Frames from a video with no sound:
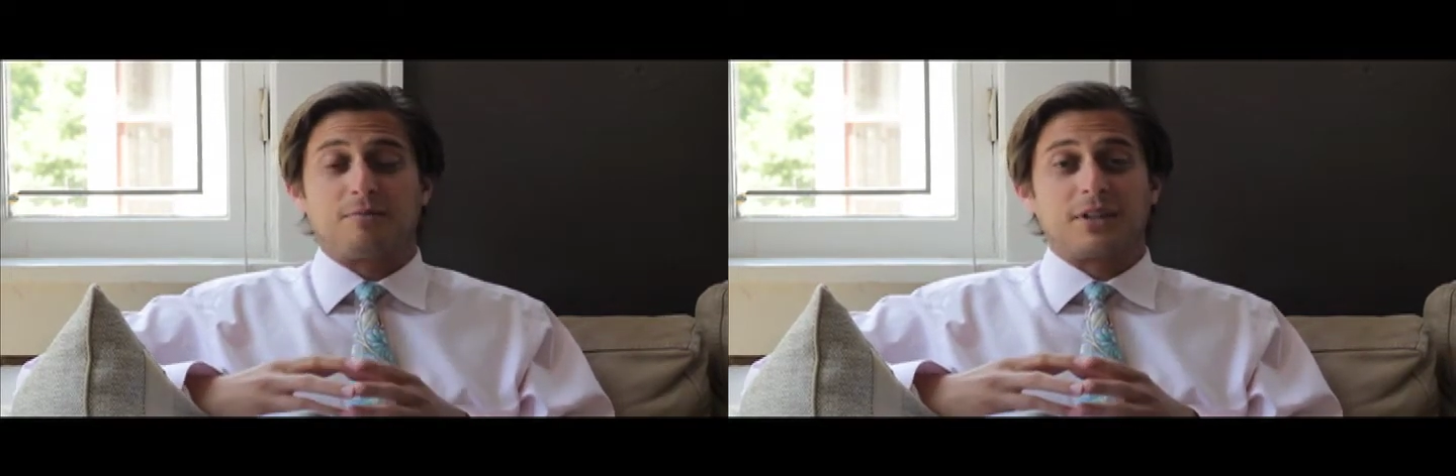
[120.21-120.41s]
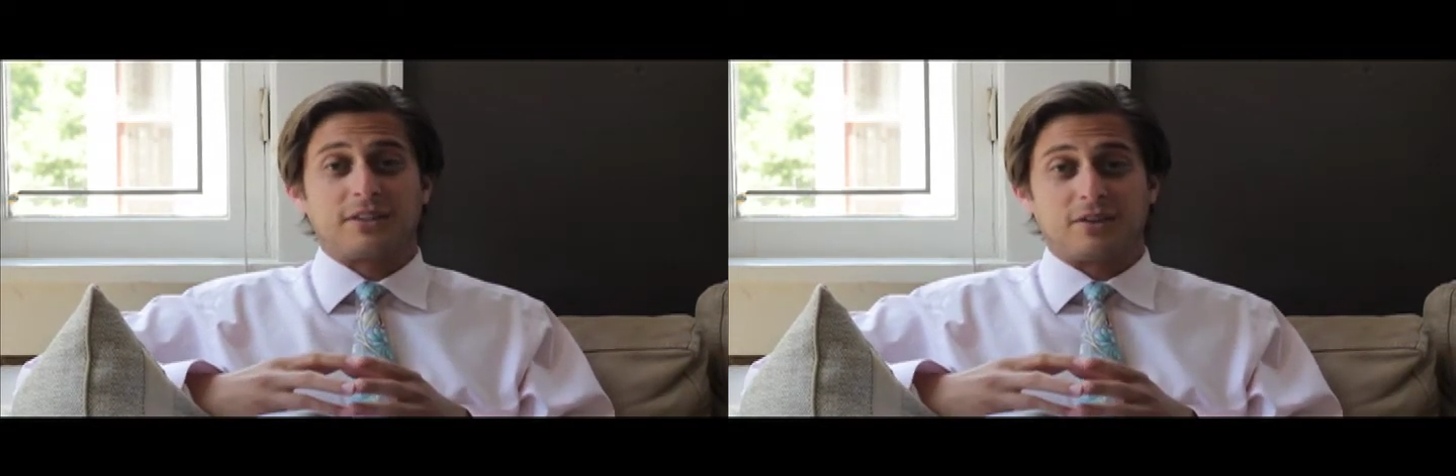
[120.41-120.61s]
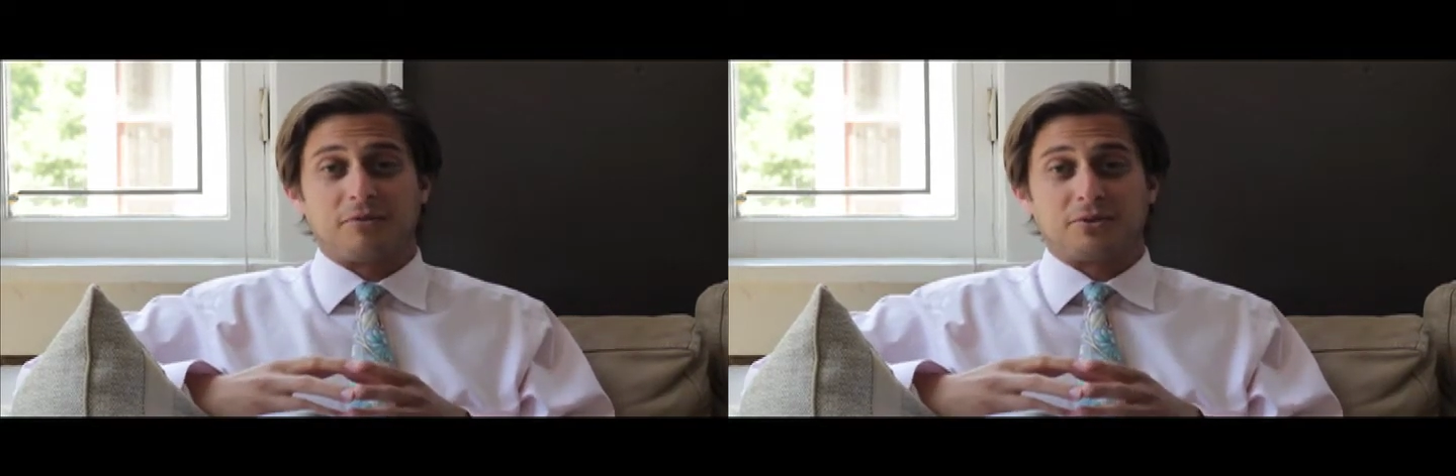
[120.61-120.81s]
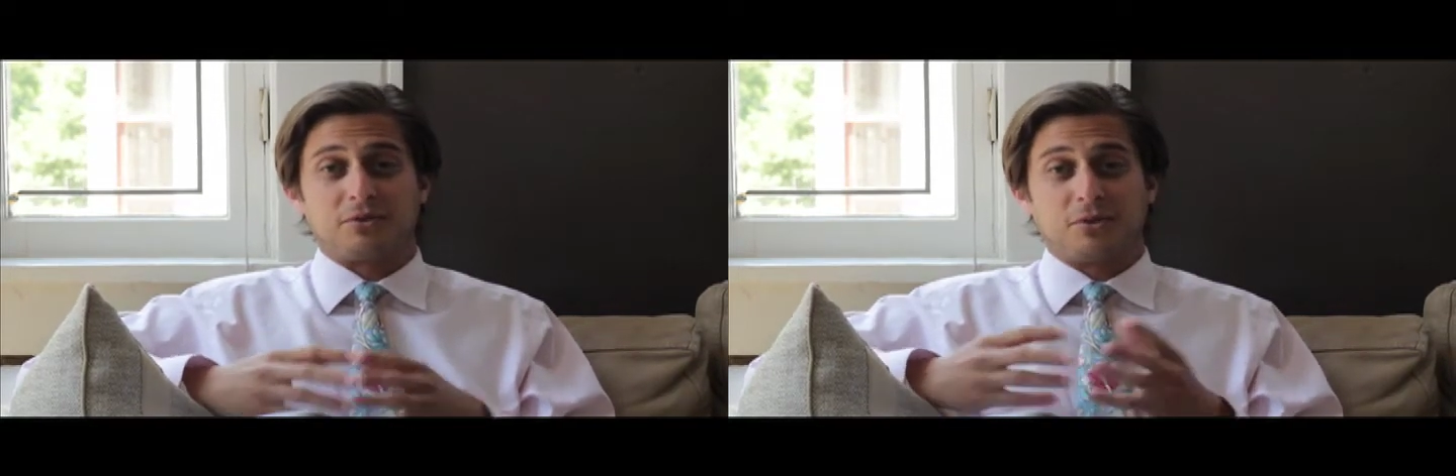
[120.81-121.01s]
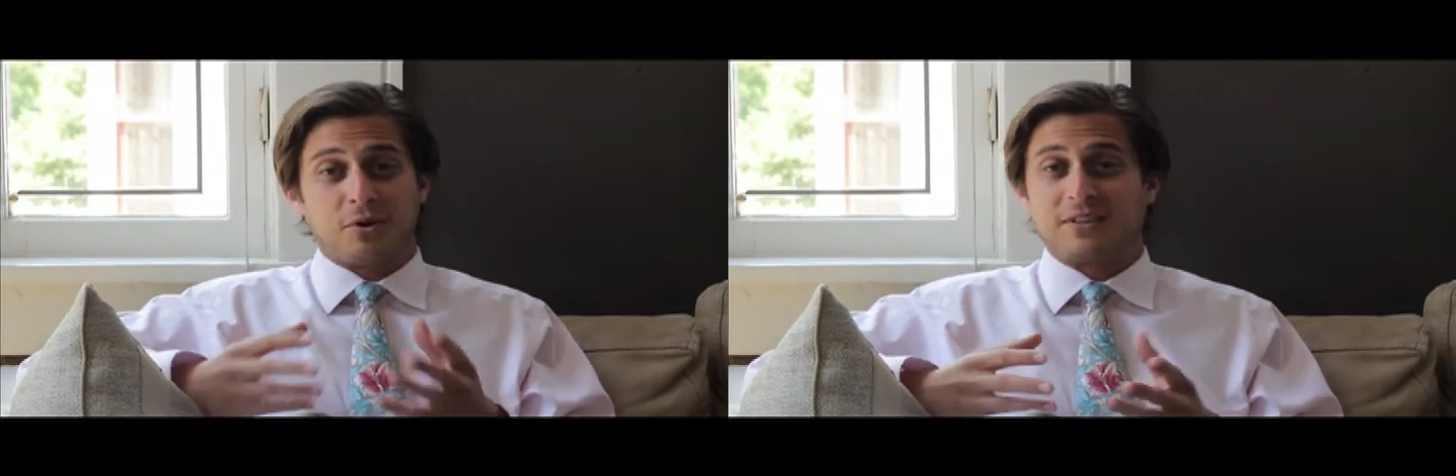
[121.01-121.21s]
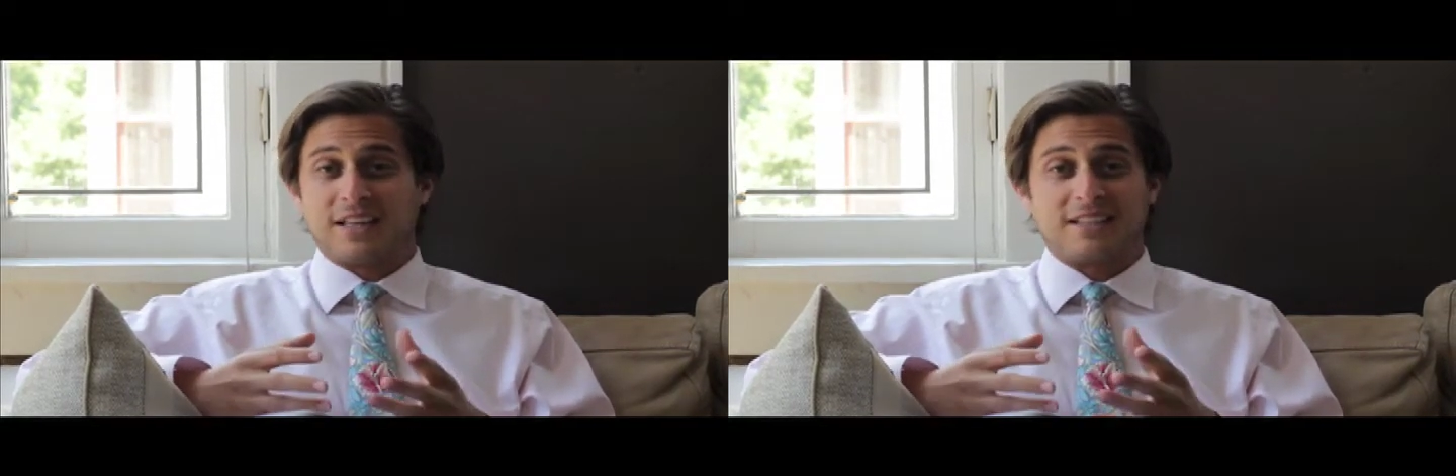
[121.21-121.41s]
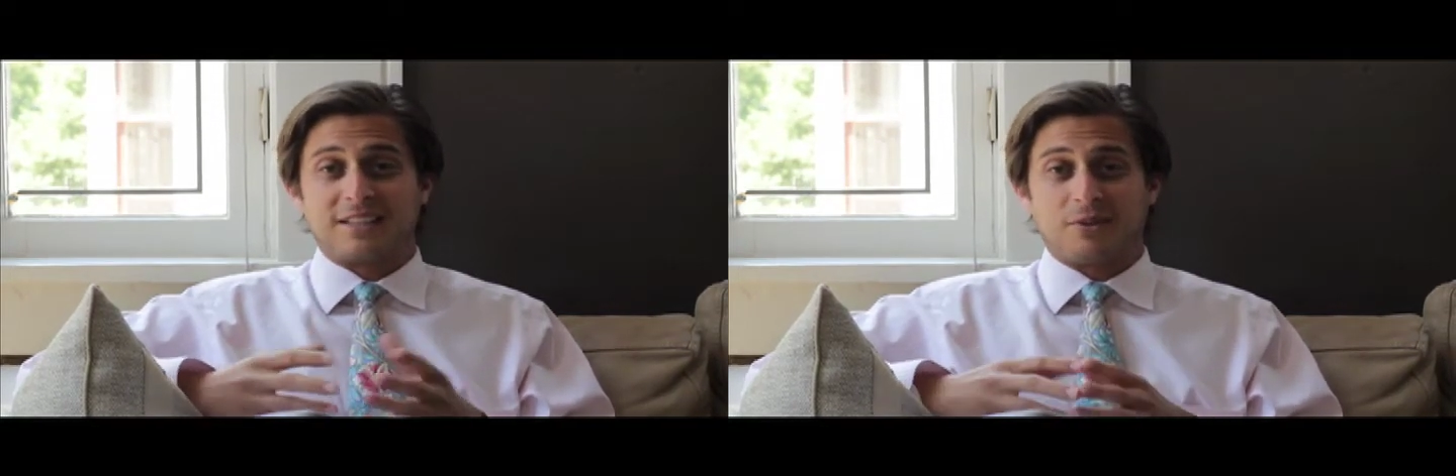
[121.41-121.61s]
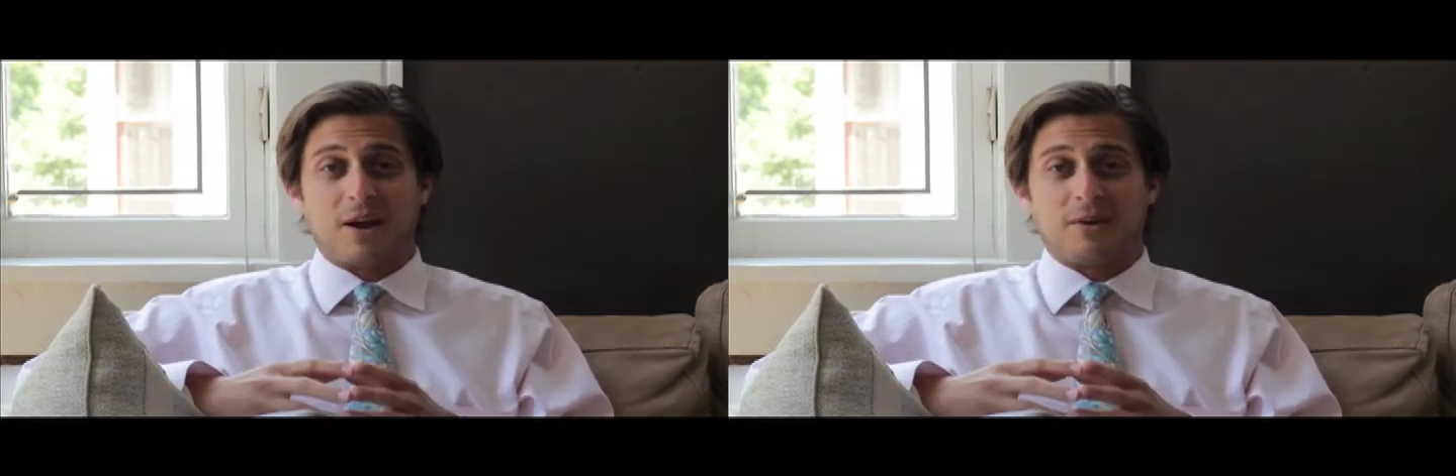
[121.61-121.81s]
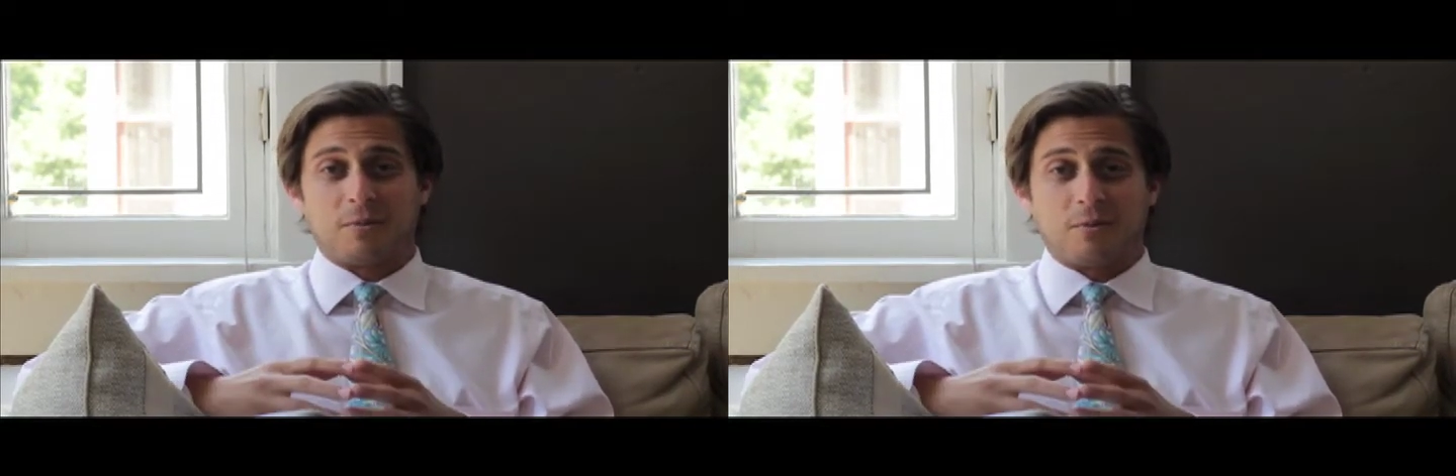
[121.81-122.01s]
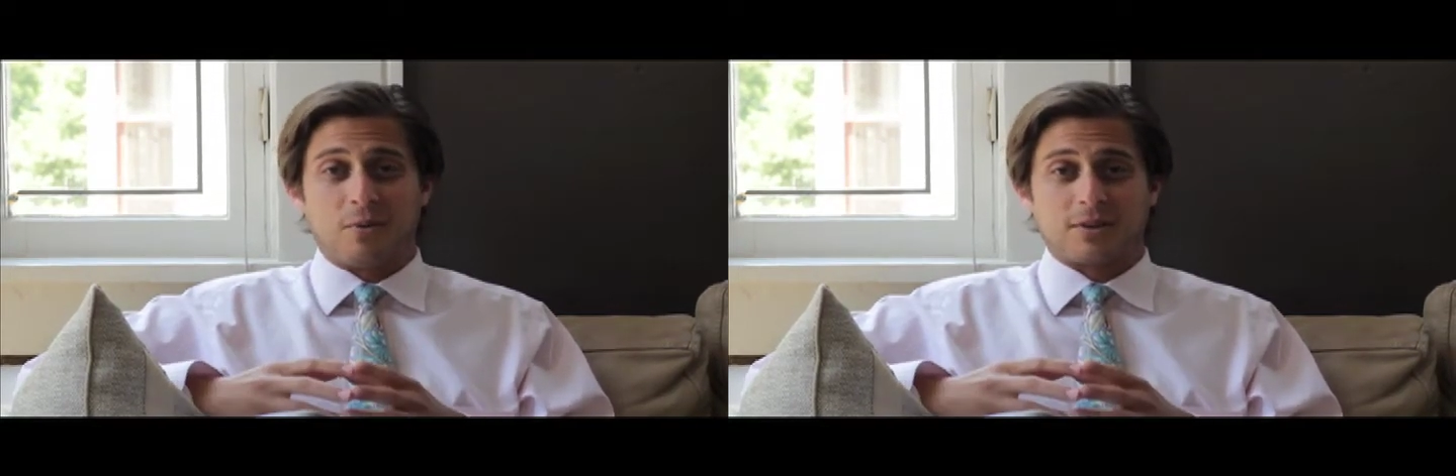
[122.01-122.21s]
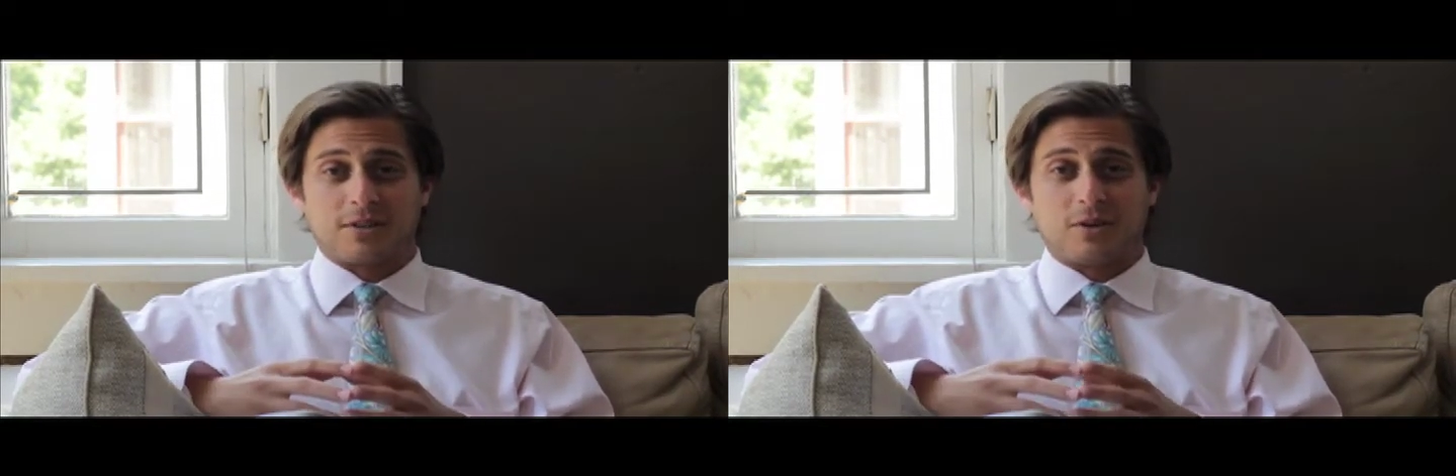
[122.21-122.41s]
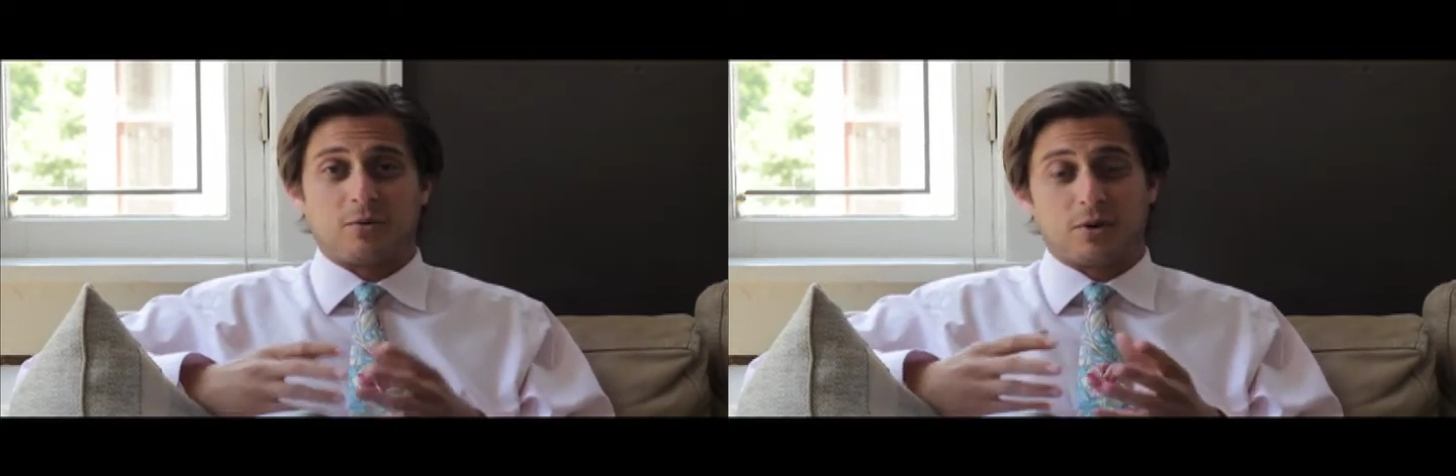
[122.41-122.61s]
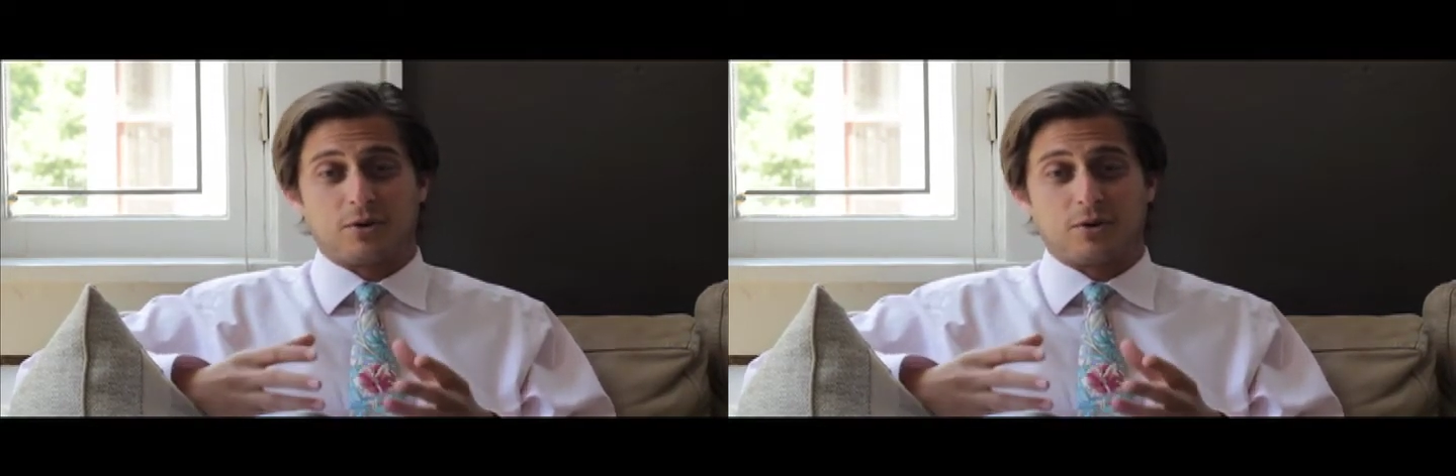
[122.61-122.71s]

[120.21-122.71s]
Police officers do have a tendency to write in reports that you were